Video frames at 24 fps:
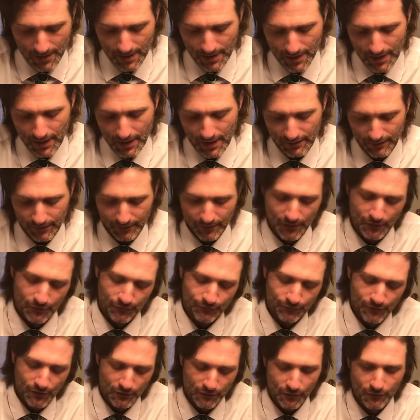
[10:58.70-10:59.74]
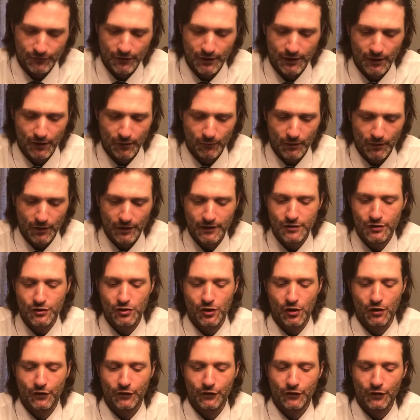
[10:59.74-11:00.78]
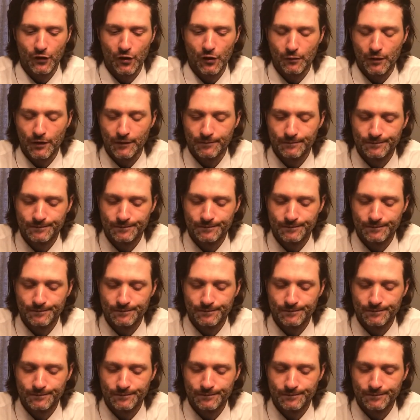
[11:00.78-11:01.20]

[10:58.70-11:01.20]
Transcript: And this other fellow over here, well, he's Charles Darwin.